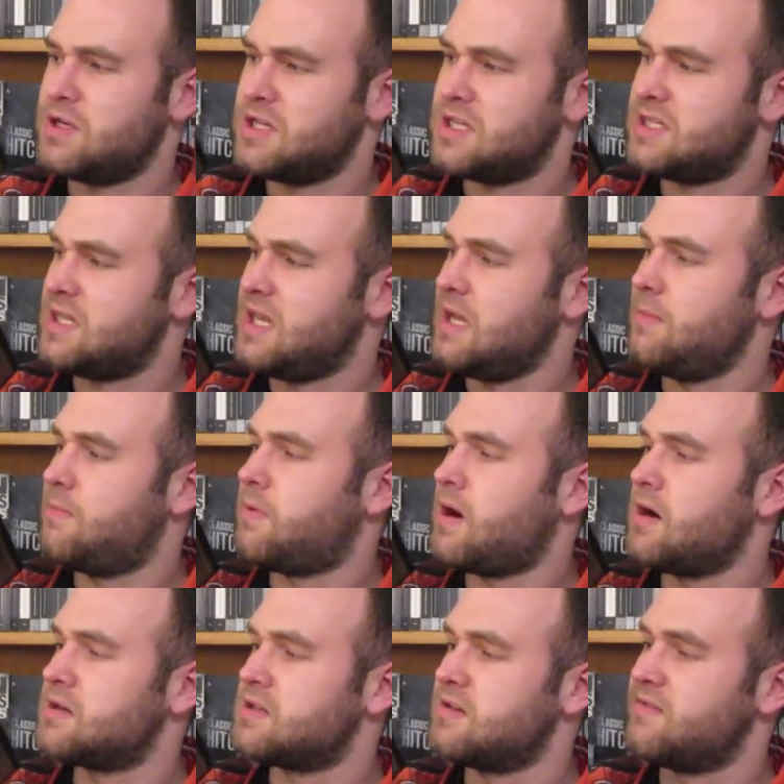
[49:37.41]
just seeing
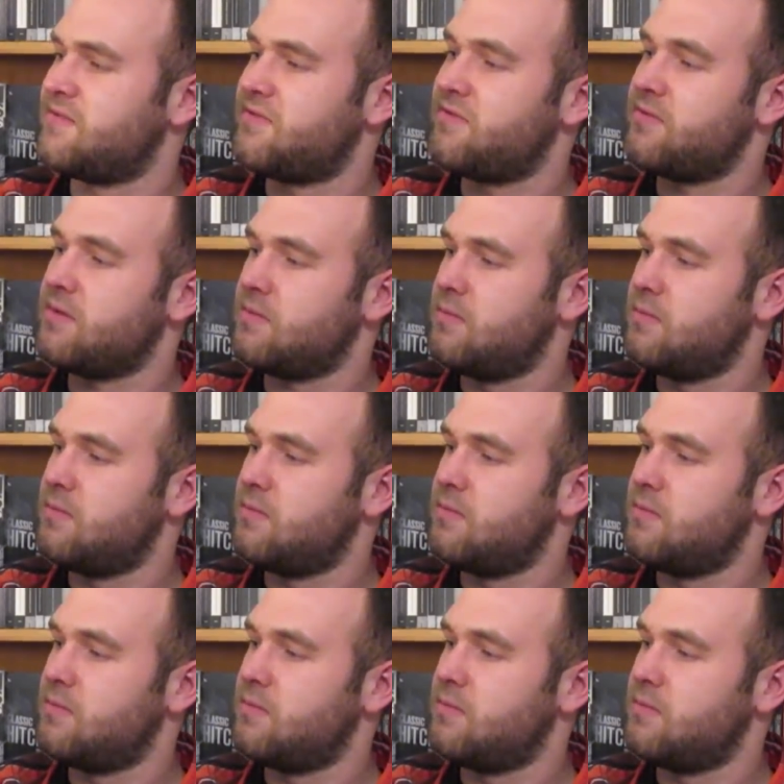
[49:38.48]
parts of